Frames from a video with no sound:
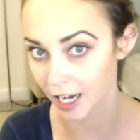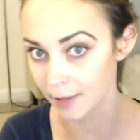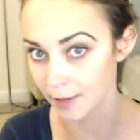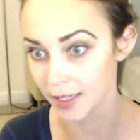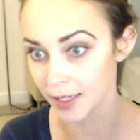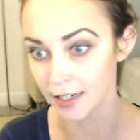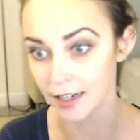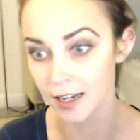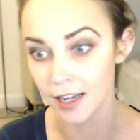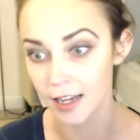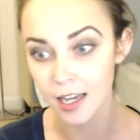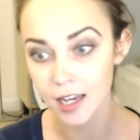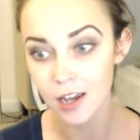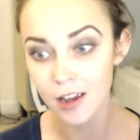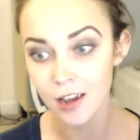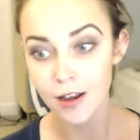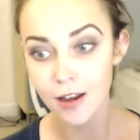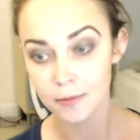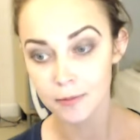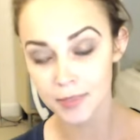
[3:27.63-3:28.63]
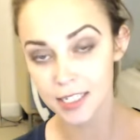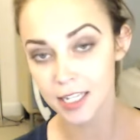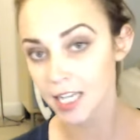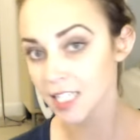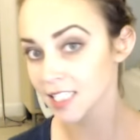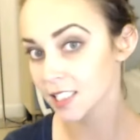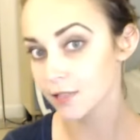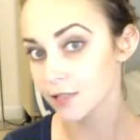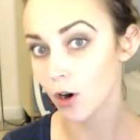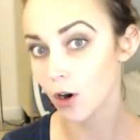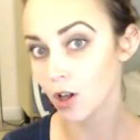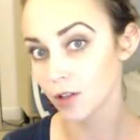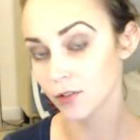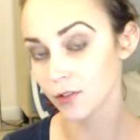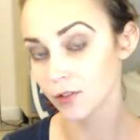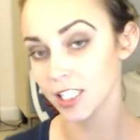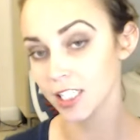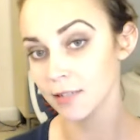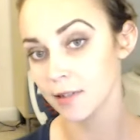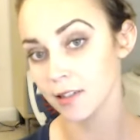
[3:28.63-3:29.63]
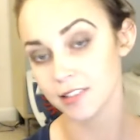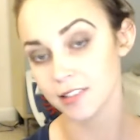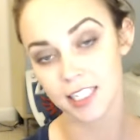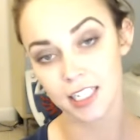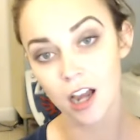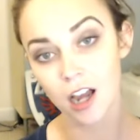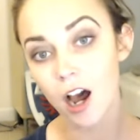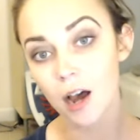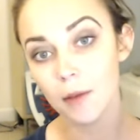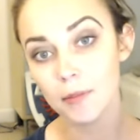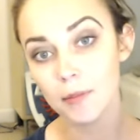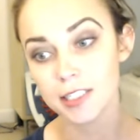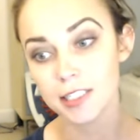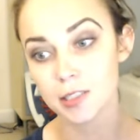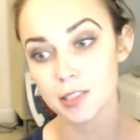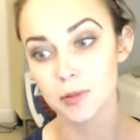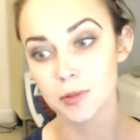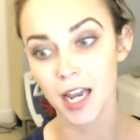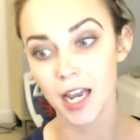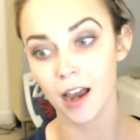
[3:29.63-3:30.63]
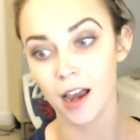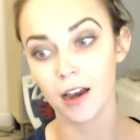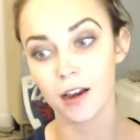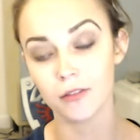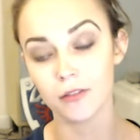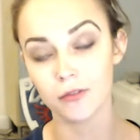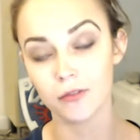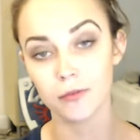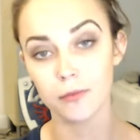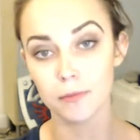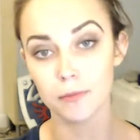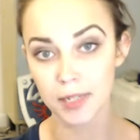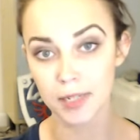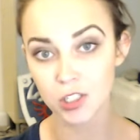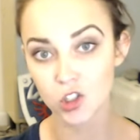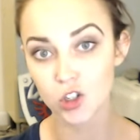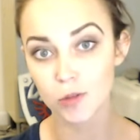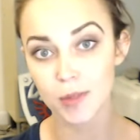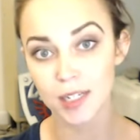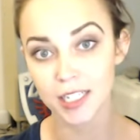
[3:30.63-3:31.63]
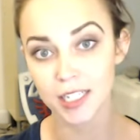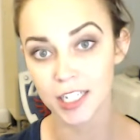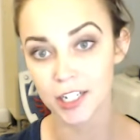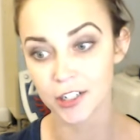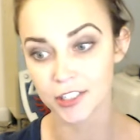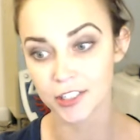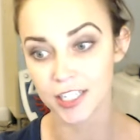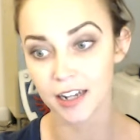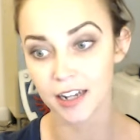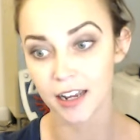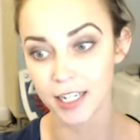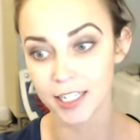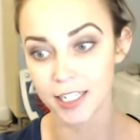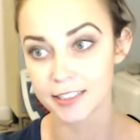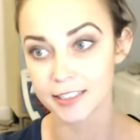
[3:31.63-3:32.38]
I mean, because of all of your emails and comments, we have Benjamin here tonight,